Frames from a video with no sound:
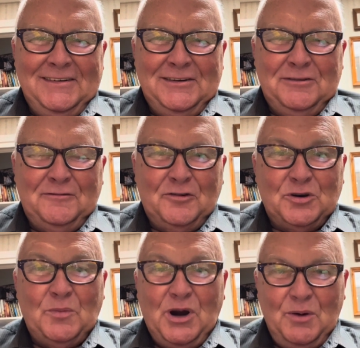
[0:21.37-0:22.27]
for
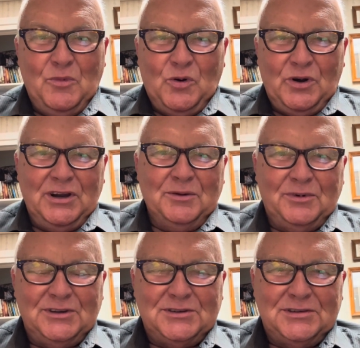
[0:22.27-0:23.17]
tomorrow morning,
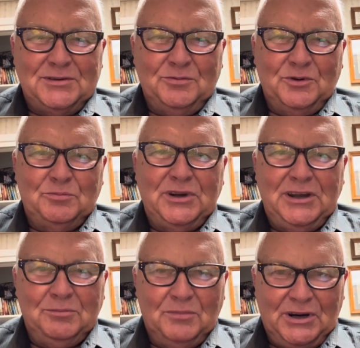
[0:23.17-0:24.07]
which would be
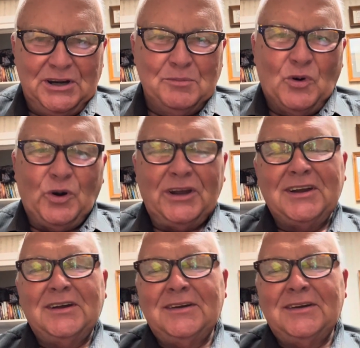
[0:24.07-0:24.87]
Monday morning.